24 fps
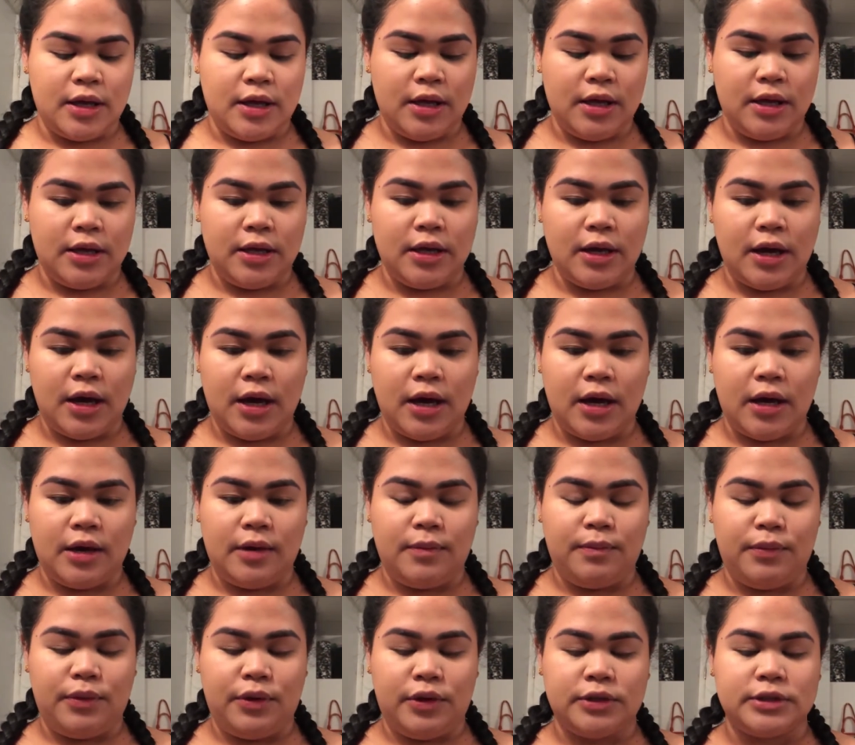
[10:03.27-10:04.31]
And
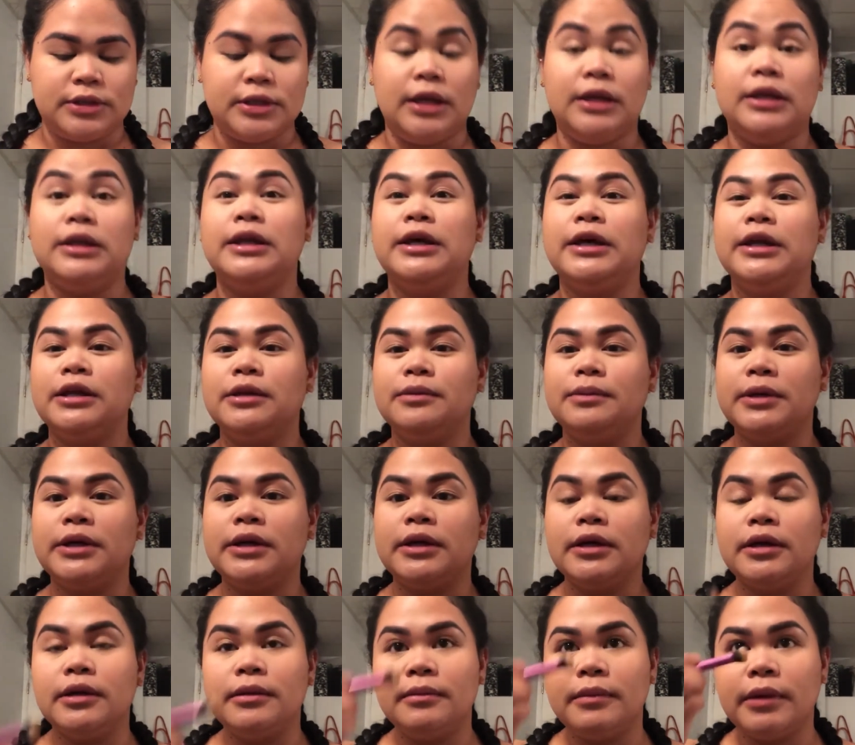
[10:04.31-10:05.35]
I put a little
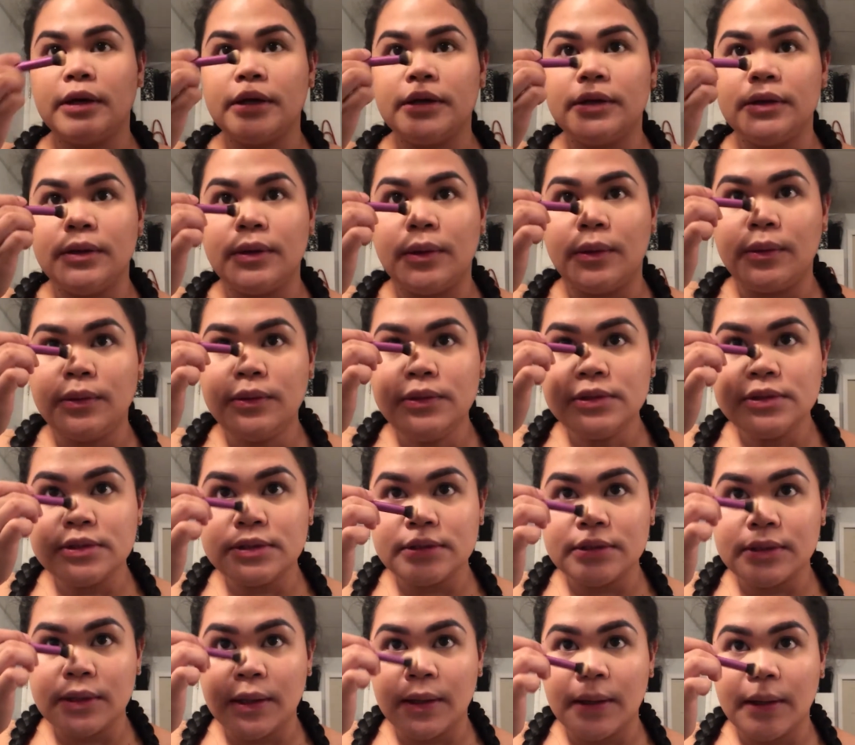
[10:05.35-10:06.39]
bit in my
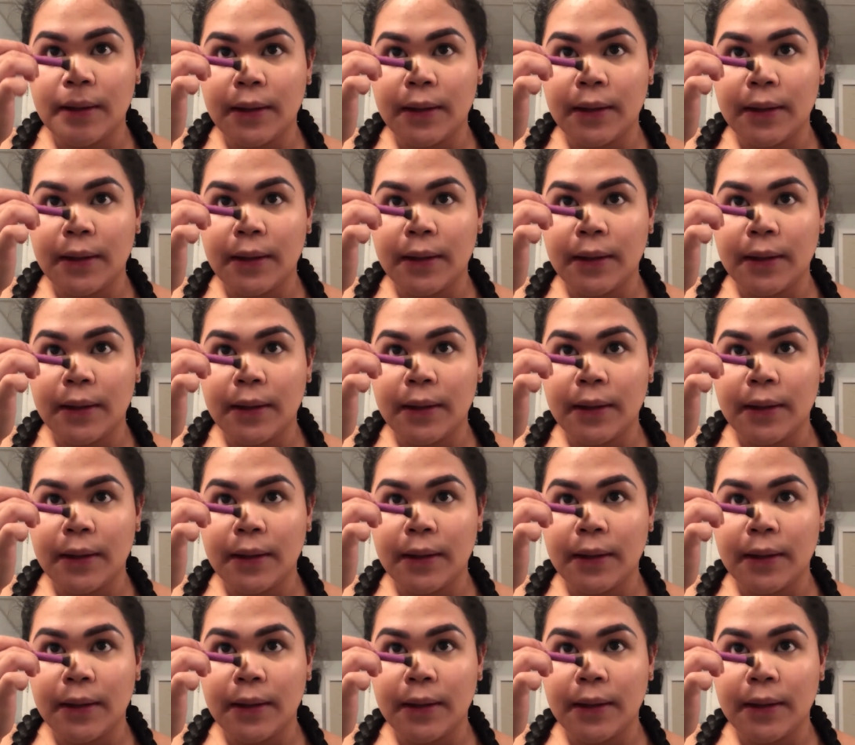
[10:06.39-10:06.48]
nose.